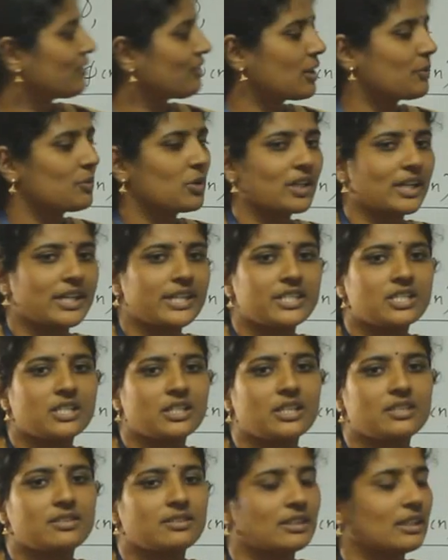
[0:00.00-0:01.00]
one more
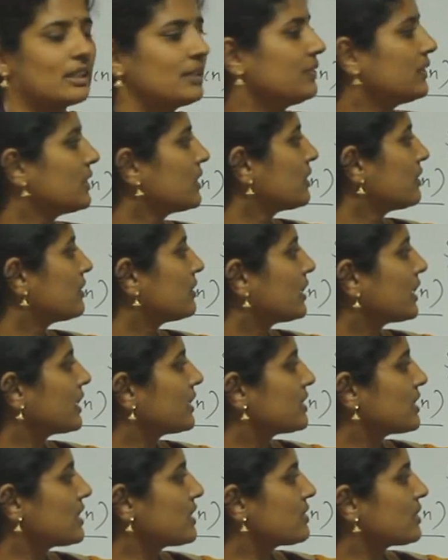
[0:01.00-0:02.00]
condition is left,
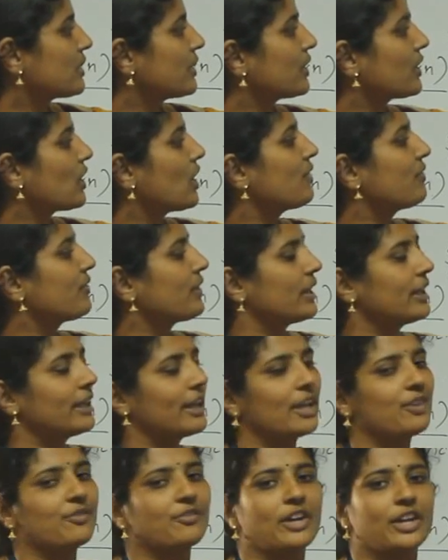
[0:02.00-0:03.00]
the GCD of E
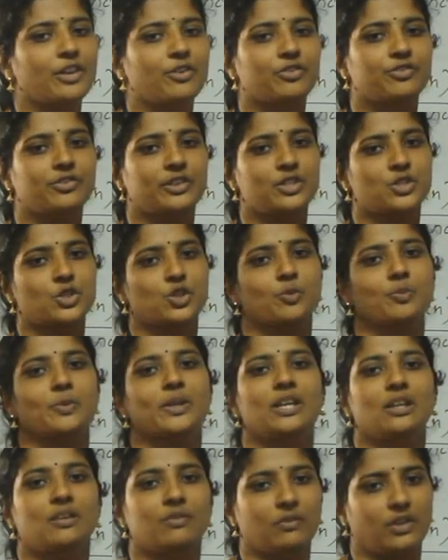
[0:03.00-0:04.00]
and phi of n should
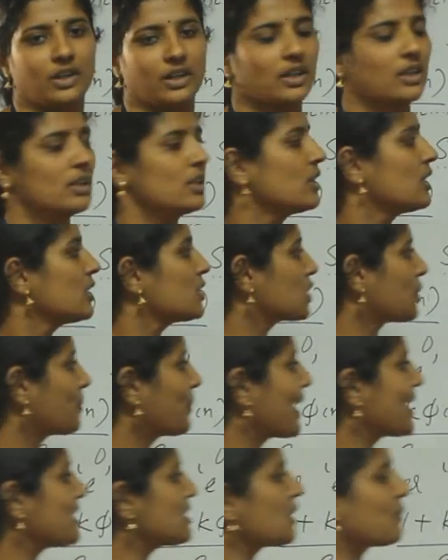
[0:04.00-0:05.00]
be 1. So
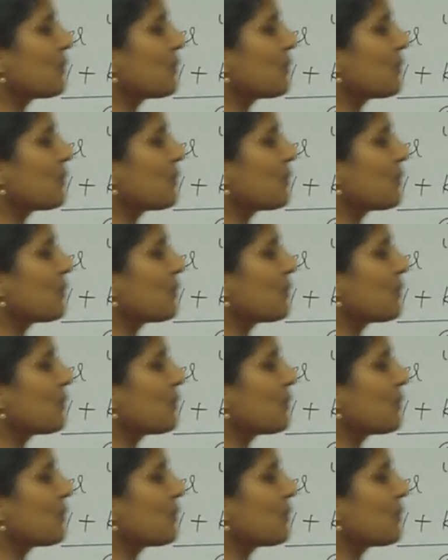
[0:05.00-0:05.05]
based